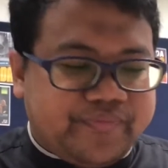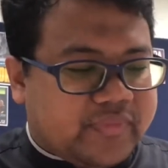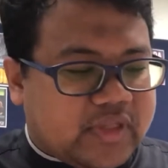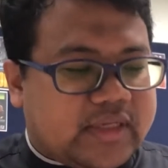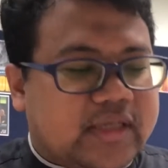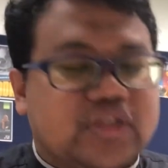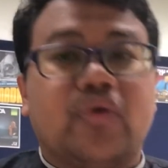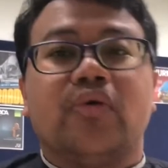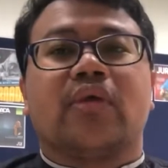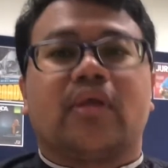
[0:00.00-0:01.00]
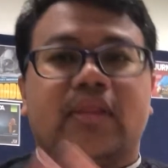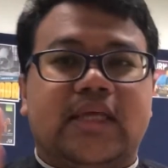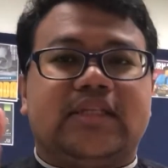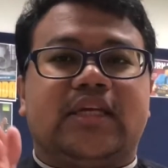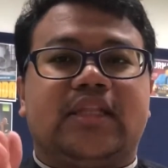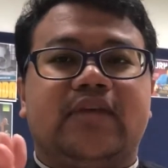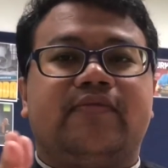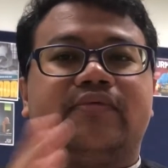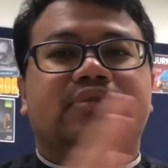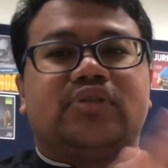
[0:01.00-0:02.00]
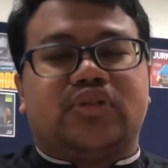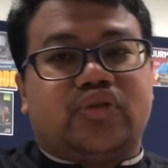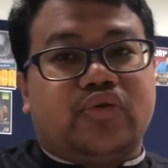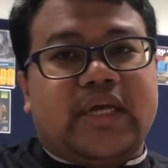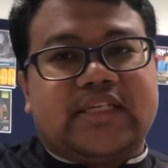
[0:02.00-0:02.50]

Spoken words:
Okay, so the adjective, so you add